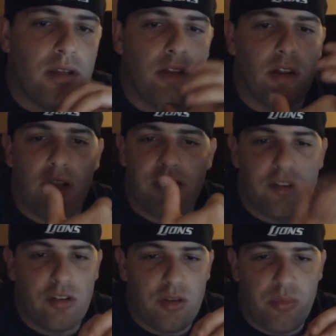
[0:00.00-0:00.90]
that's
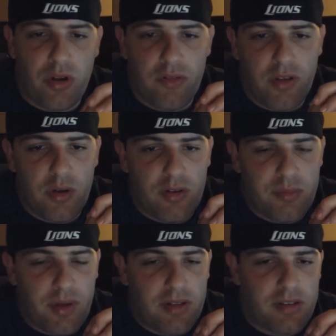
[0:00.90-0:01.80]
early preview. It's
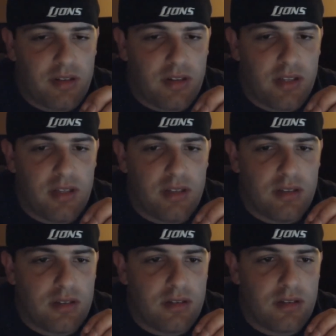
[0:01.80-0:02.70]
basically
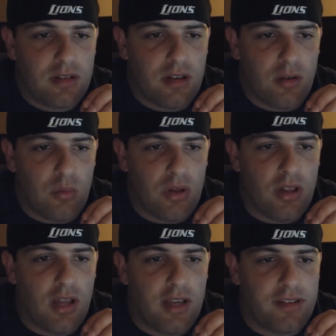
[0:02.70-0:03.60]
what are the
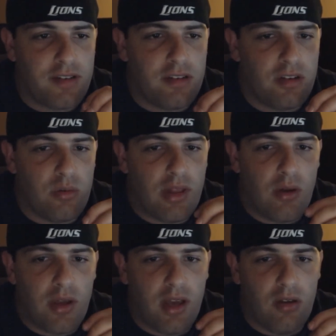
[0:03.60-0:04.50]
Lions going to do
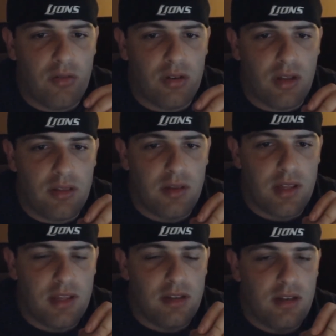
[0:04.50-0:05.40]
without Calvin?
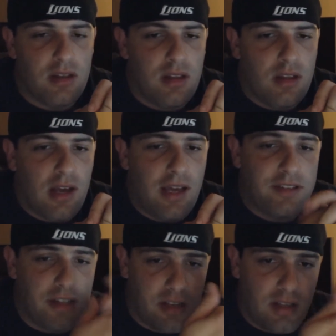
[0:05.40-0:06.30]
I
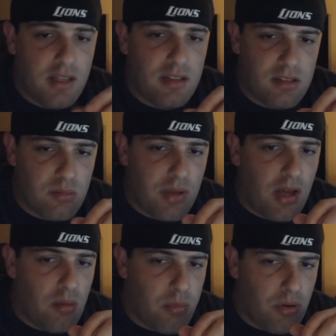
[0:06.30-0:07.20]
said at least he's going to be
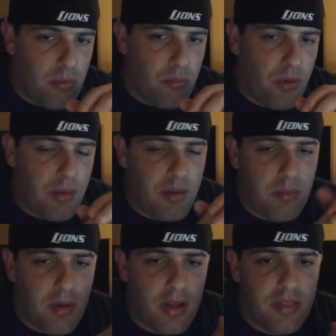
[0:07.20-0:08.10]
out probably a
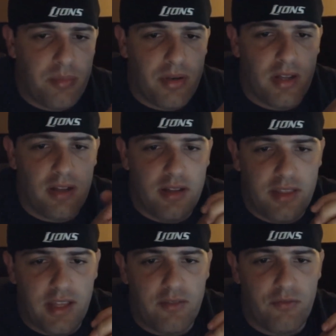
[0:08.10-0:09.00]
month, but I
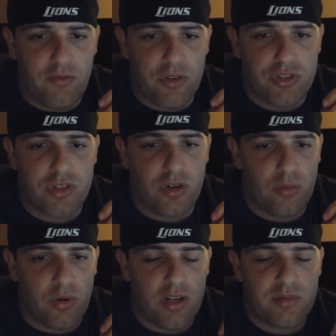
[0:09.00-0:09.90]
think for sure
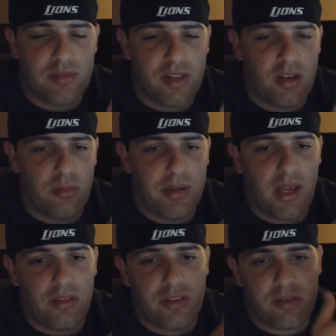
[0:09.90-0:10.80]
100% he'll be
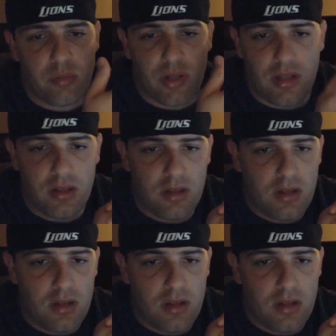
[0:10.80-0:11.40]
out this week.